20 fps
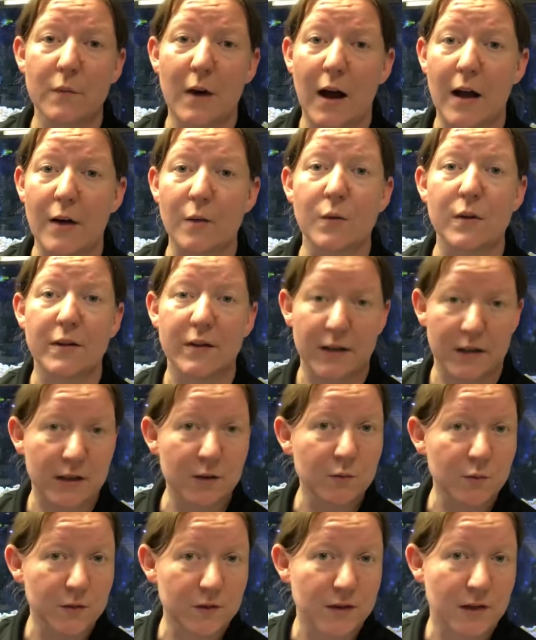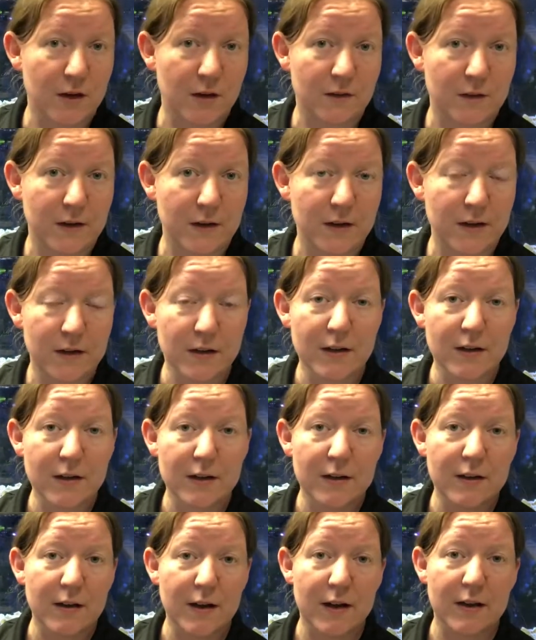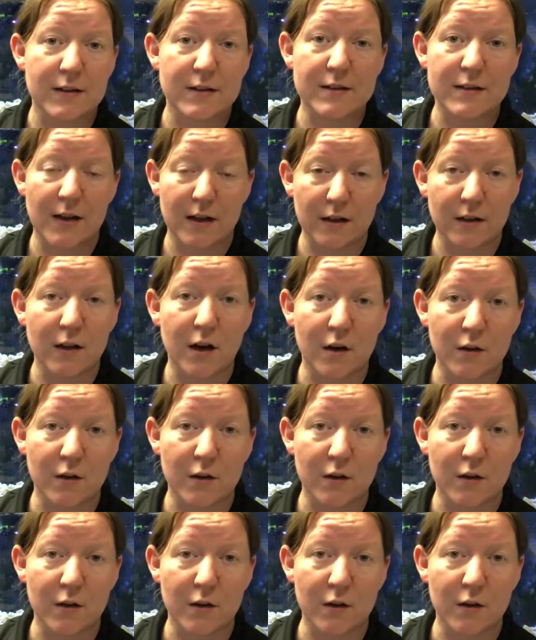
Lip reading: I would think, would carry and sell